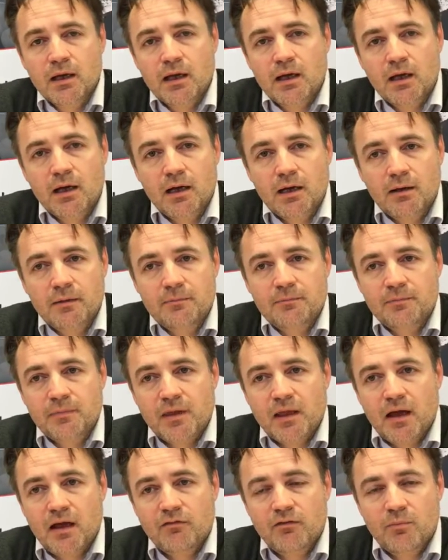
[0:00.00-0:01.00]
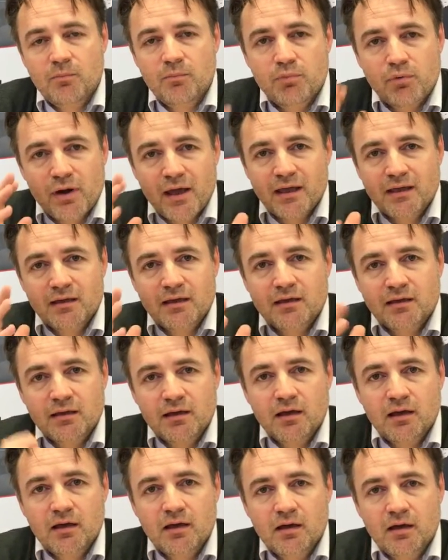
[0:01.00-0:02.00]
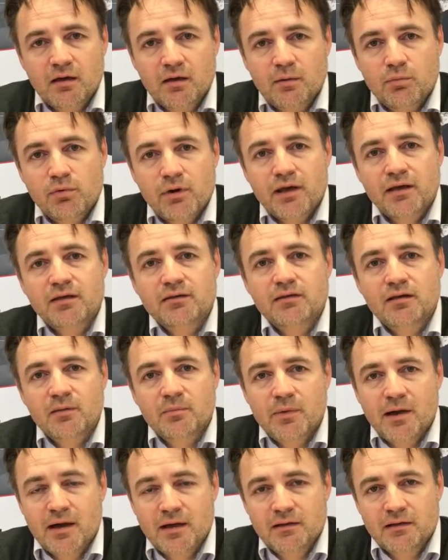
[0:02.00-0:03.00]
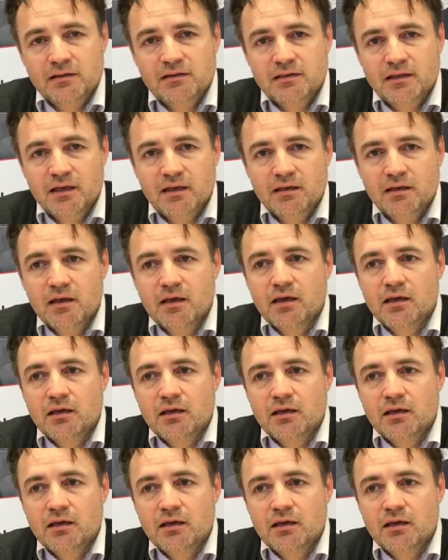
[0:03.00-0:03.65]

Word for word: have a break in their mind and say